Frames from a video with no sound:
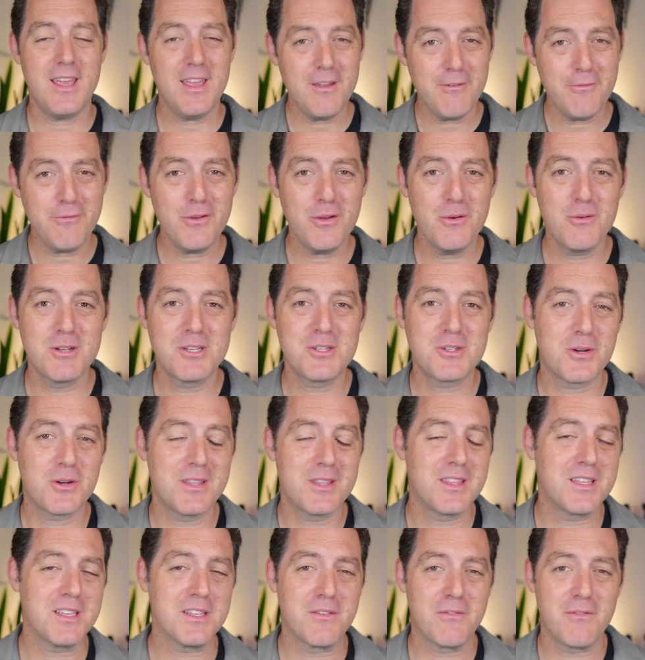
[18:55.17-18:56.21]
If you enjoyed
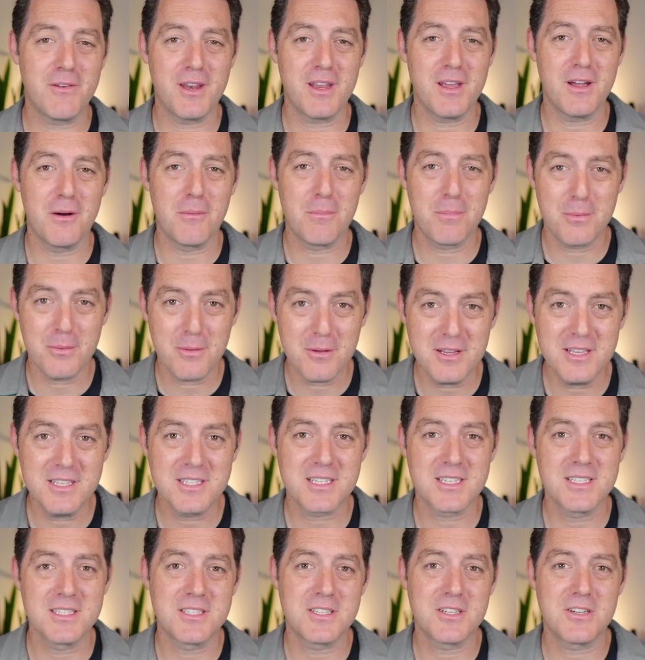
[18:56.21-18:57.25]
this video, please
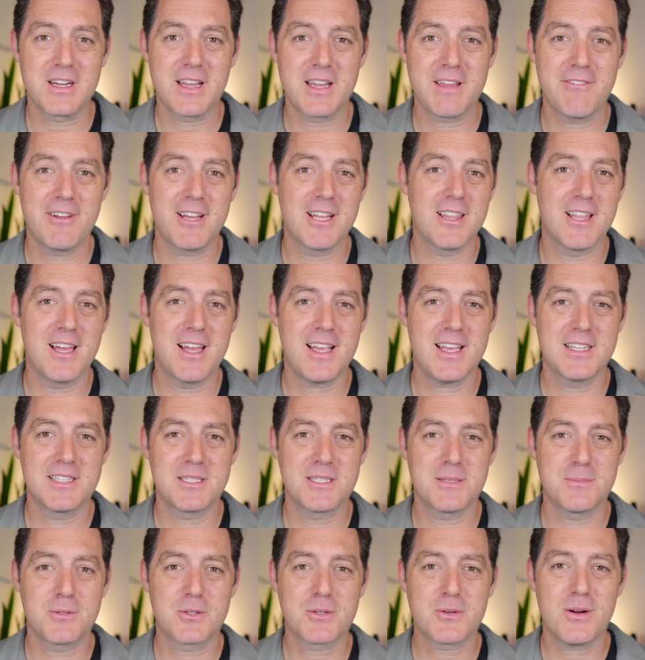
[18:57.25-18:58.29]
consider giving a like and
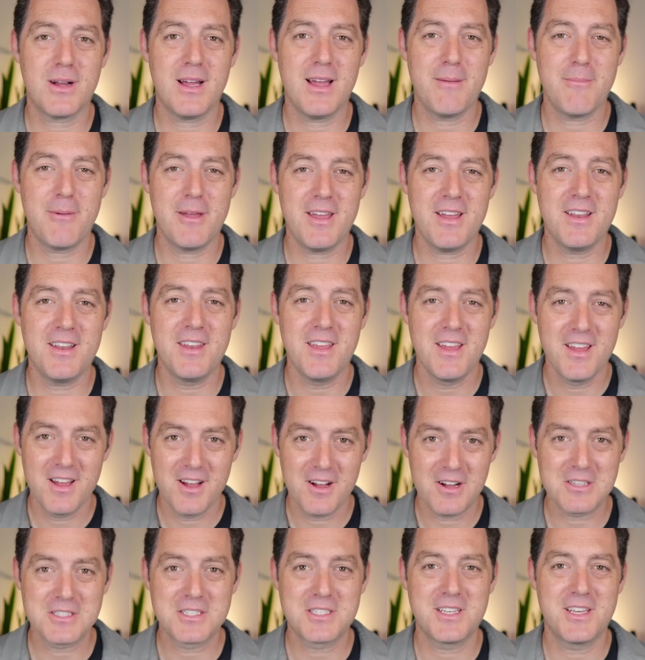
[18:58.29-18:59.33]
subscribe, and
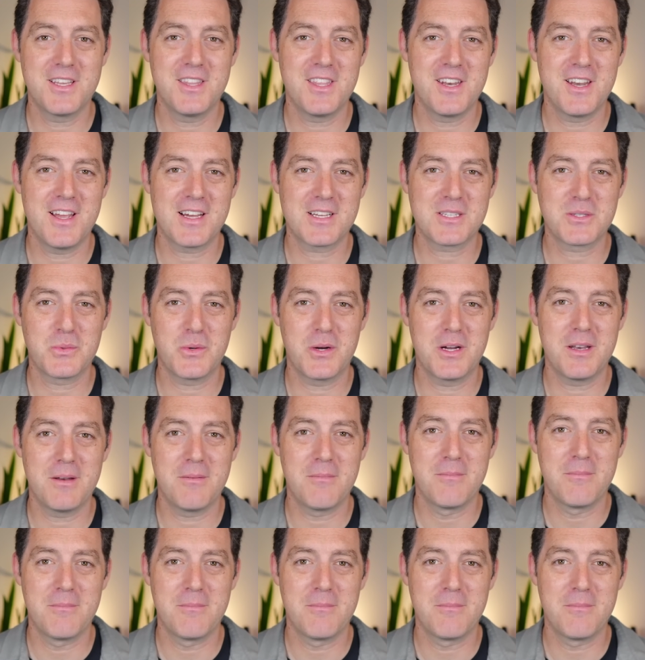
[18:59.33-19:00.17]
I'll see you in the next one.